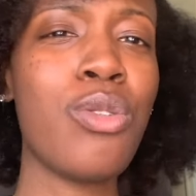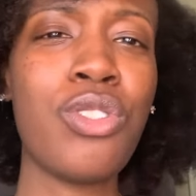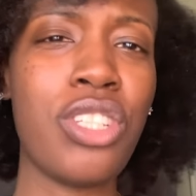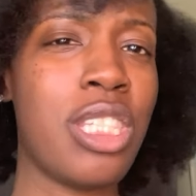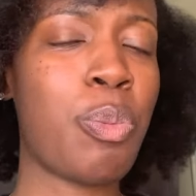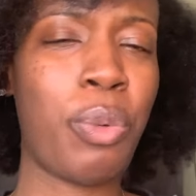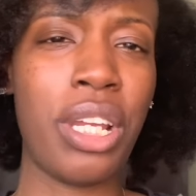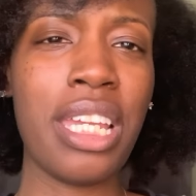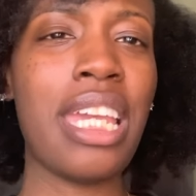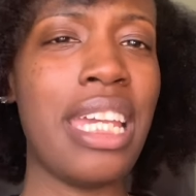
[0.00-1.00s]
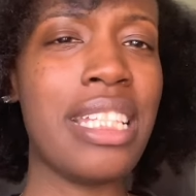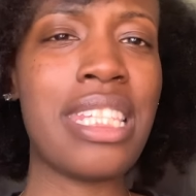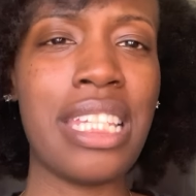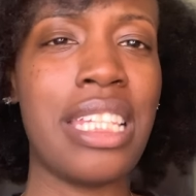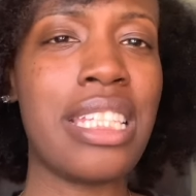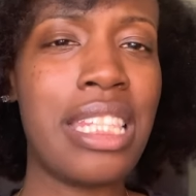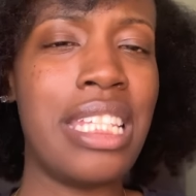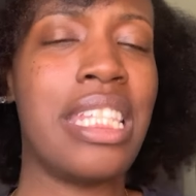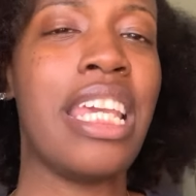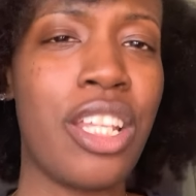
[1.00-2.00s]
you just spring into
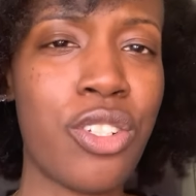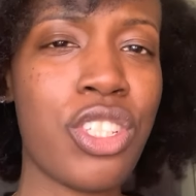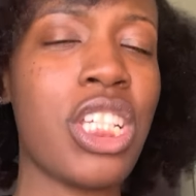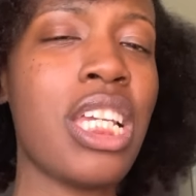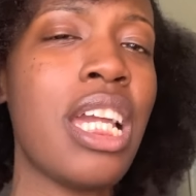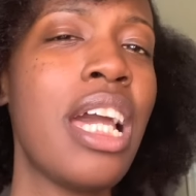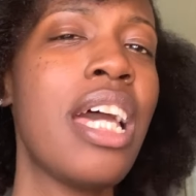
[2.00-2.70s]
this energy?